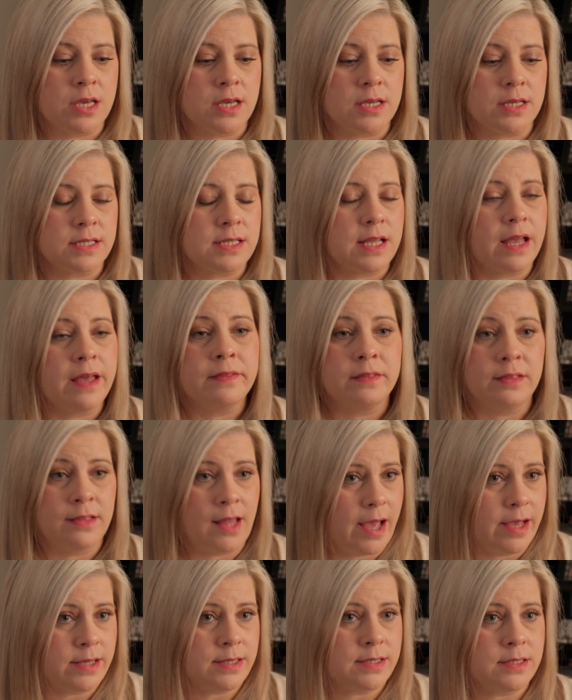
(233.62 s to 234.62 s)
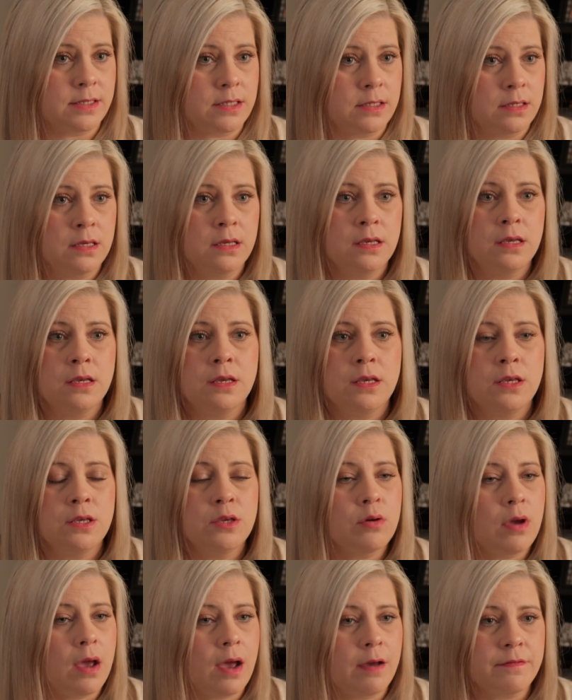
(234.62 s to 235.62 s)
is unless
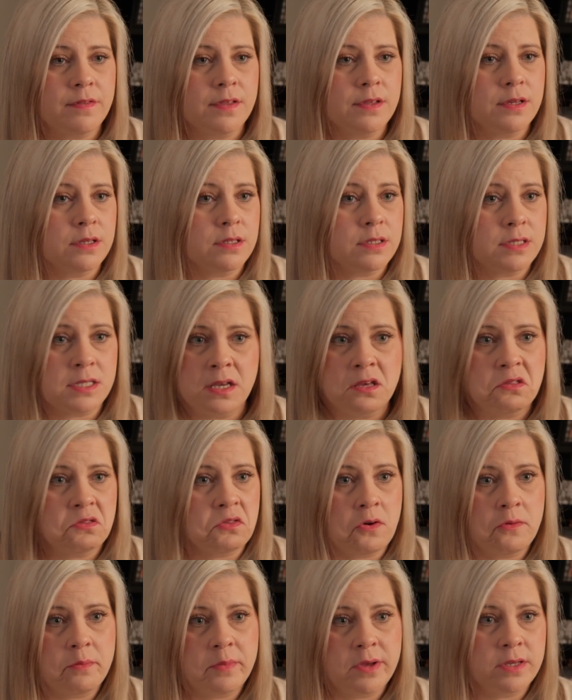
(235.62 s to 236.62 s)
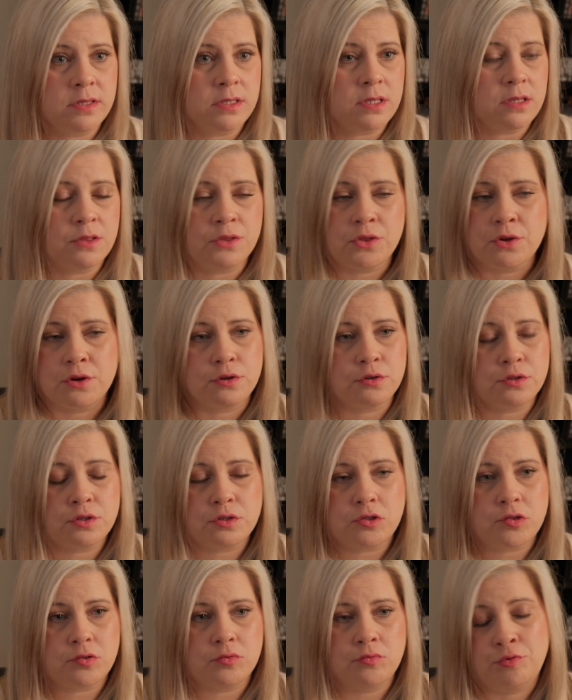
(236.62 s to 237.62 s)
you have the xanthomas,
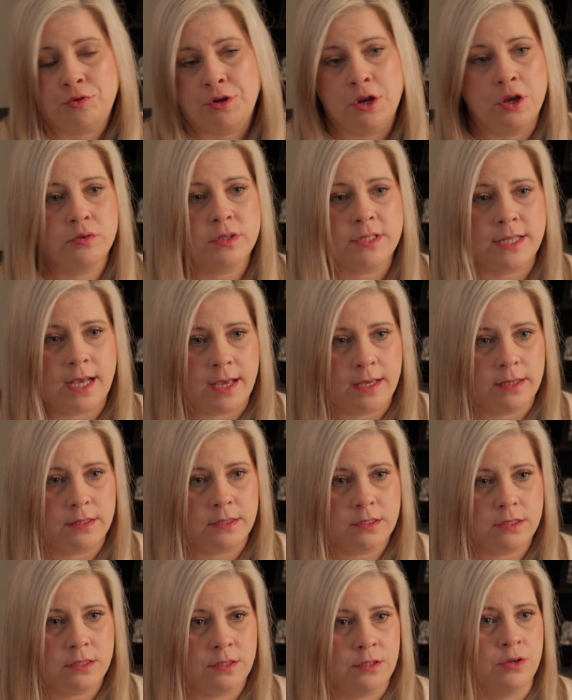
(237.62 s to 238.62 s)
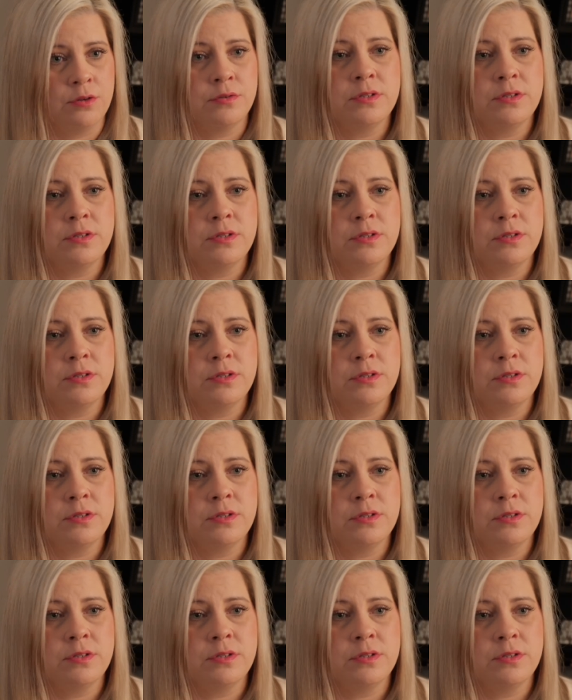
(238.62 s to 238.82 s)
there's no signs, no